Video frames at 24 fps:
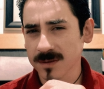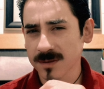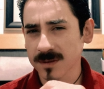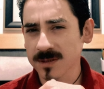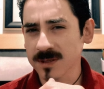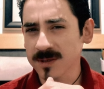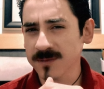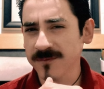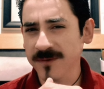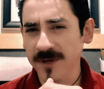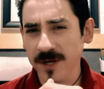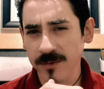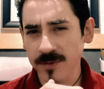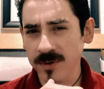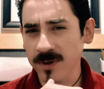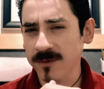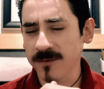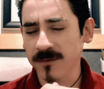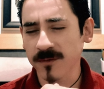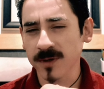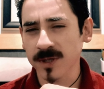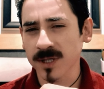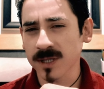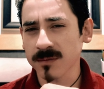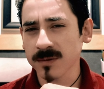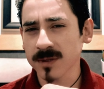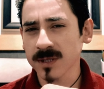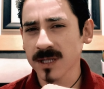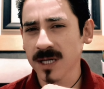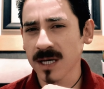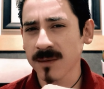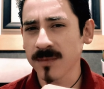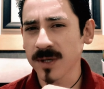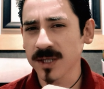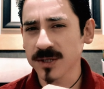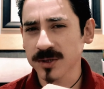it's very unforgiving.
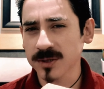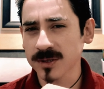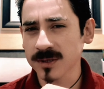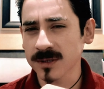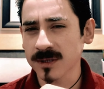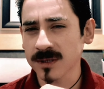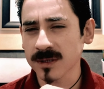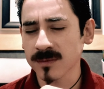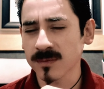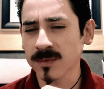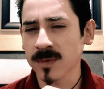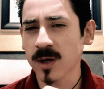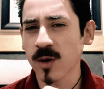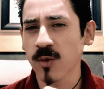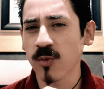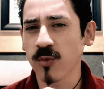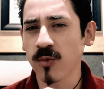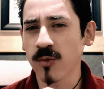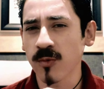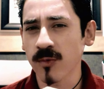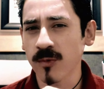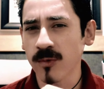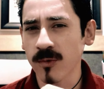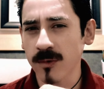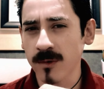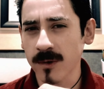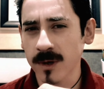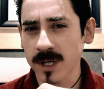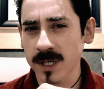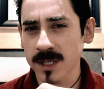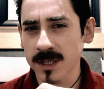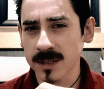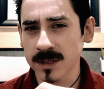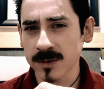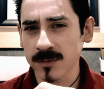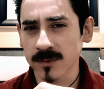A metronome
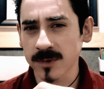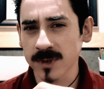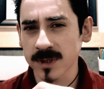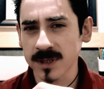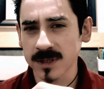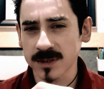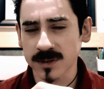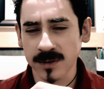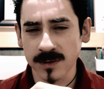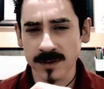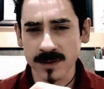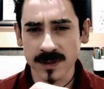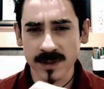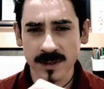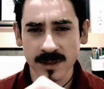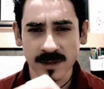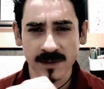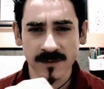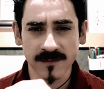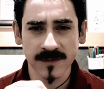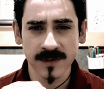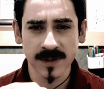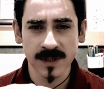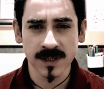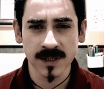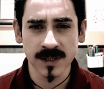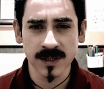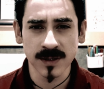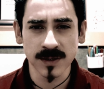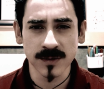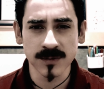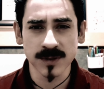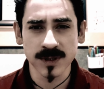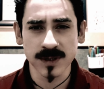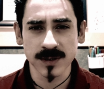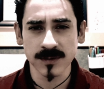really turns off a
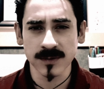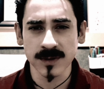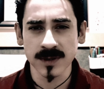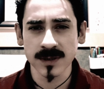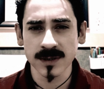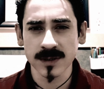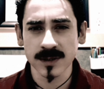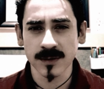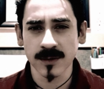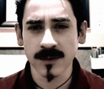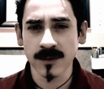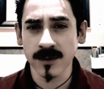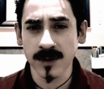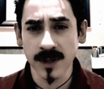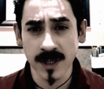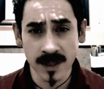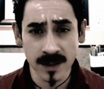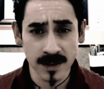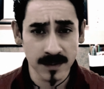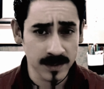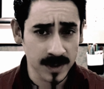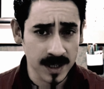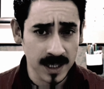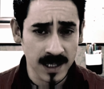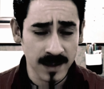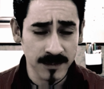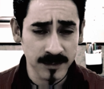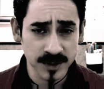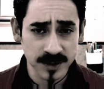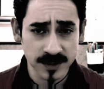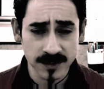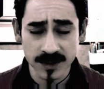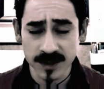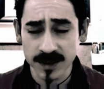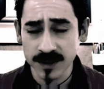new student or a amateur